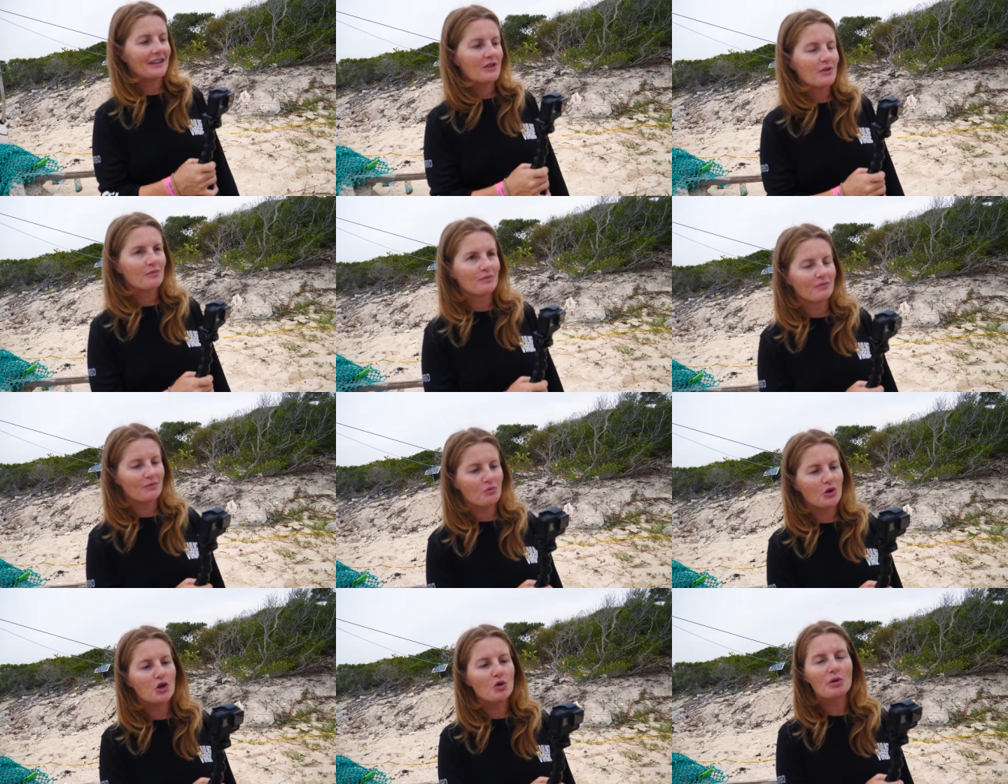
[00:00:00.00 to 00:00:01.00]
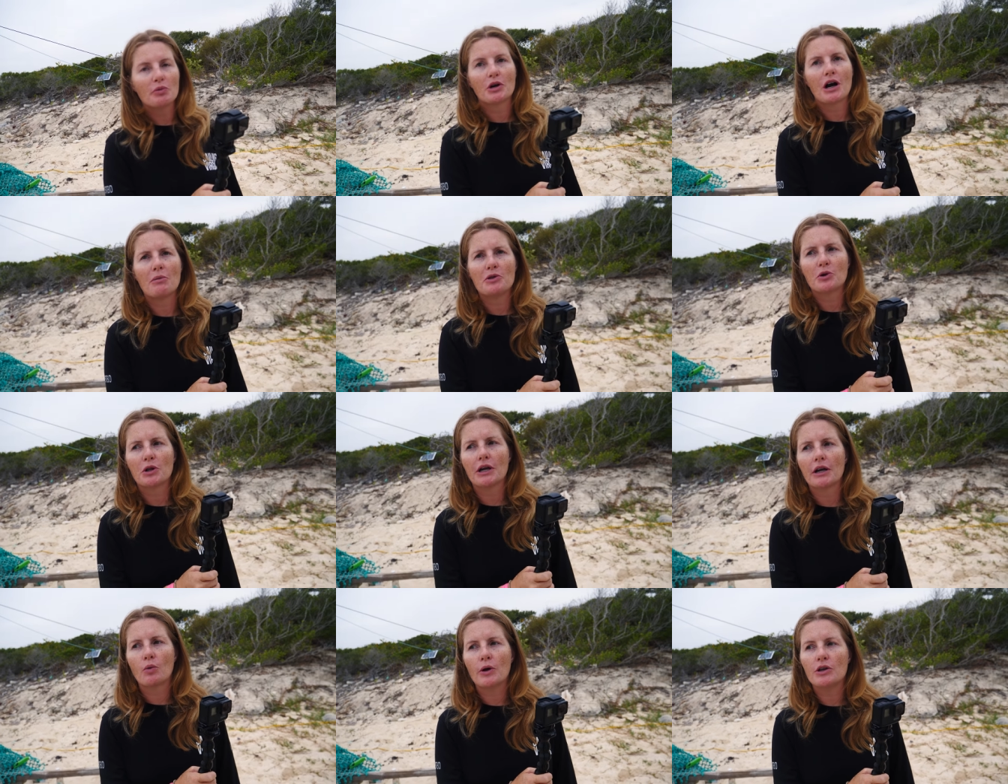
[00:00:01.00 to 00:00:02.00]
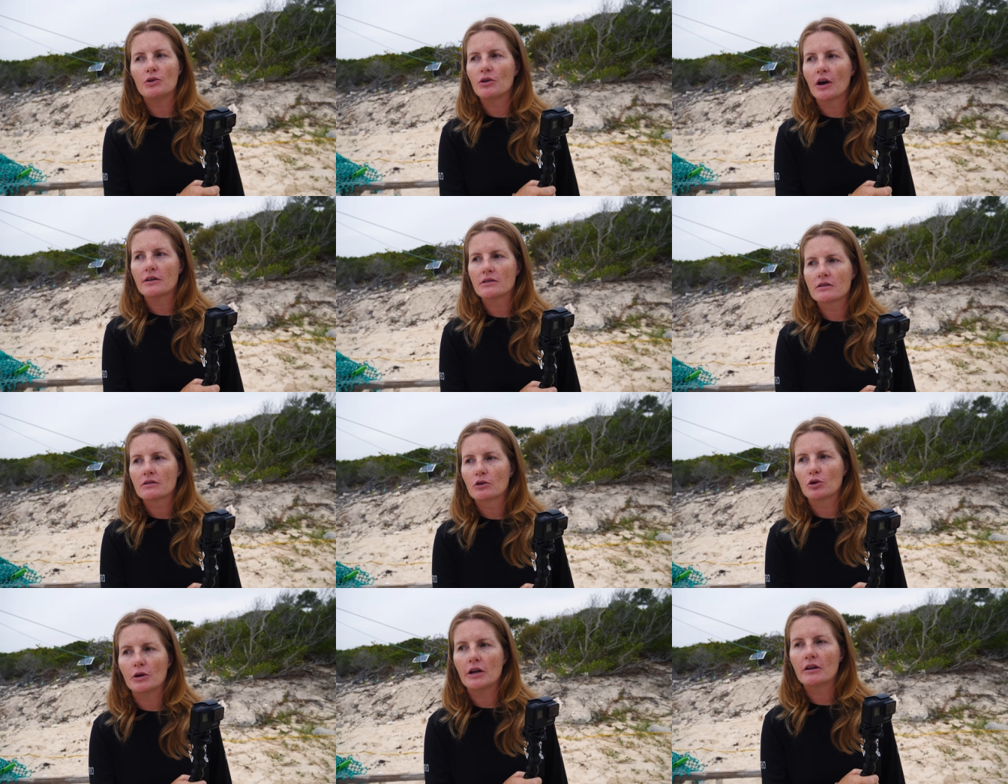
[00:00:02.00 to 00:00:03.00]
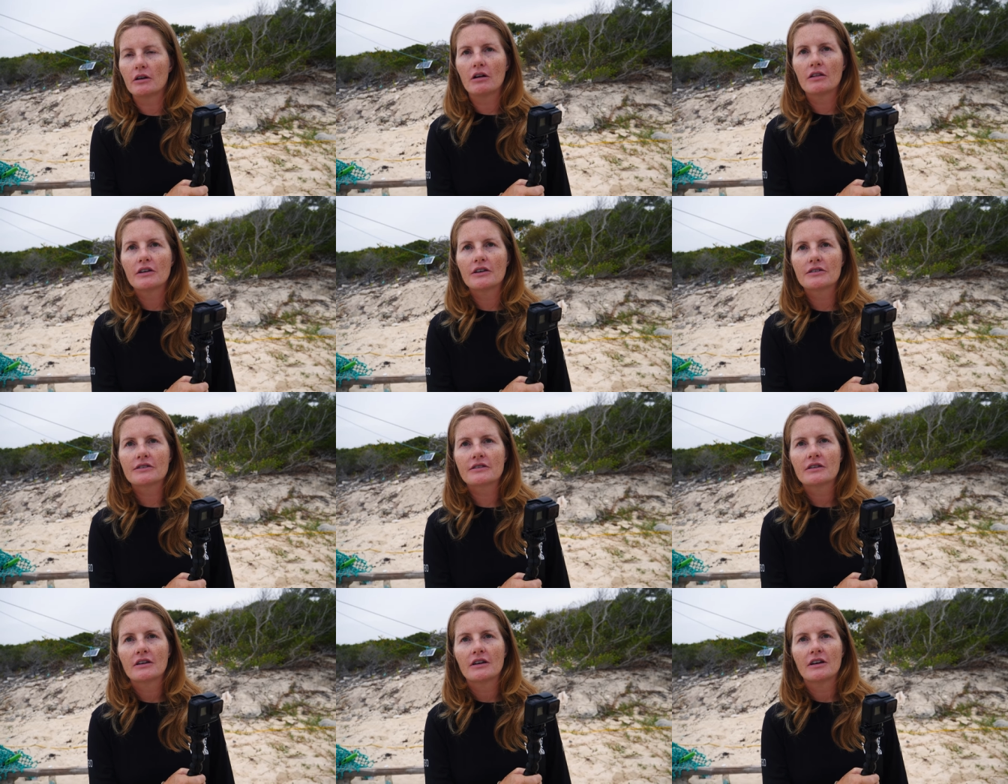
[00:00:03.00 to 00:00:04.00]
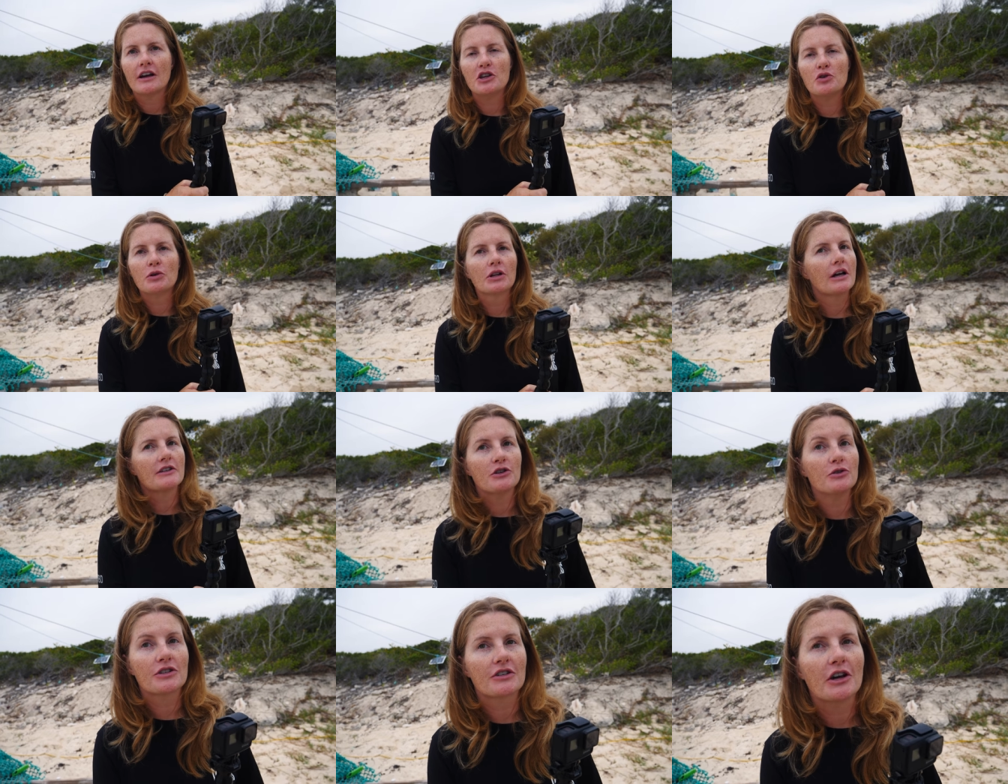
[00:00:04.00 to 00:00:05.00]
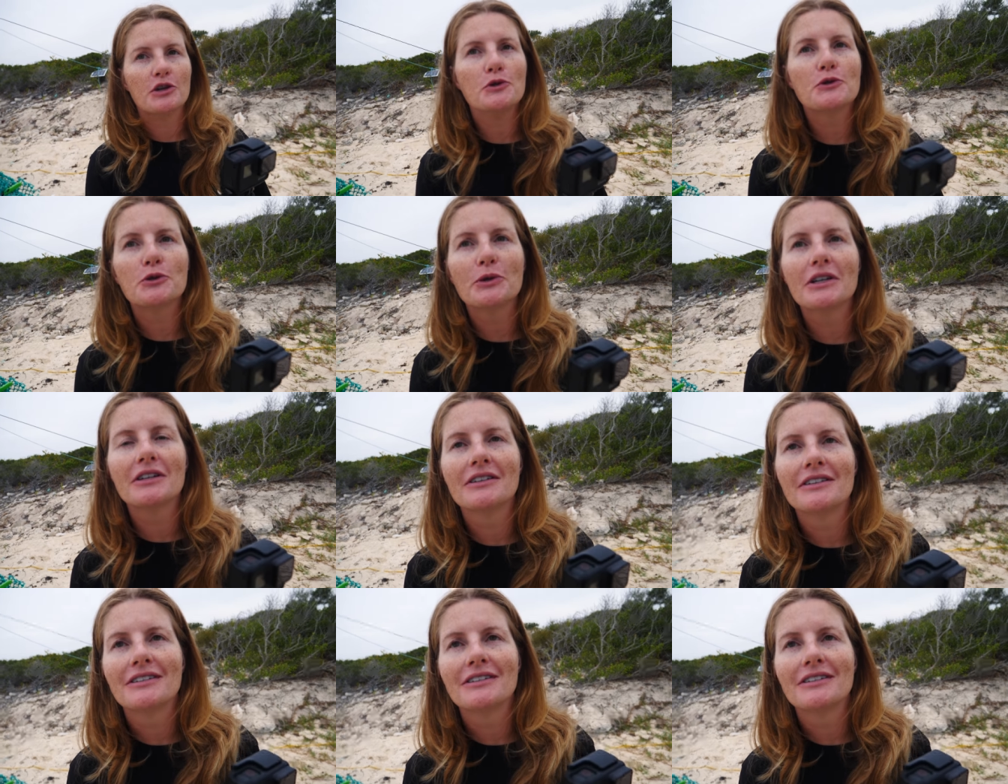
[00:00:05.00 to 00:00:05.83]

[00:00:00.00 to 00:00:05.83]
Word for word: And when new people come and they're like, "Wait, you guys created all this," and you realize that you just got used to it.